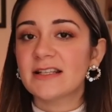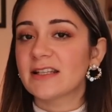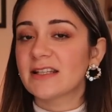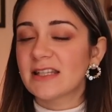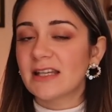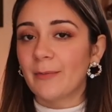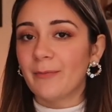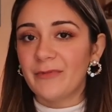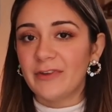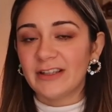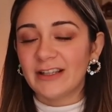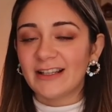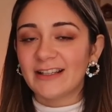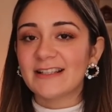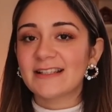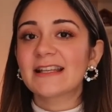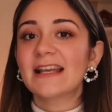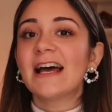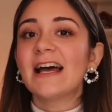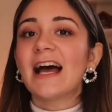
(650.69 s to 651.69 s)
it's something that
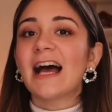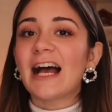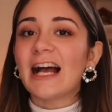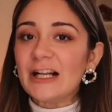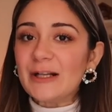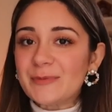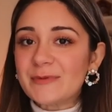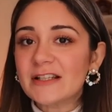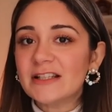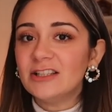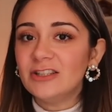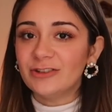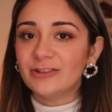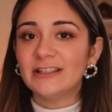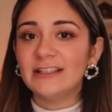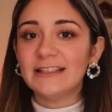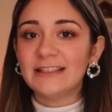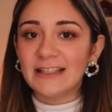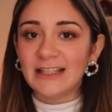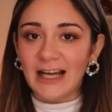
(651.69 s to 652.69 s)
is
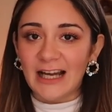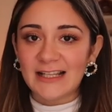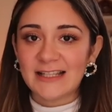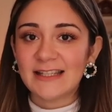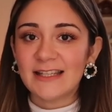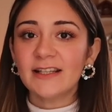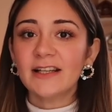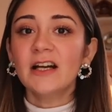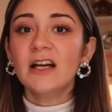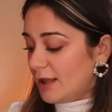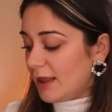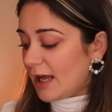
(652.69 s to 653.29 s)
absolutely classic.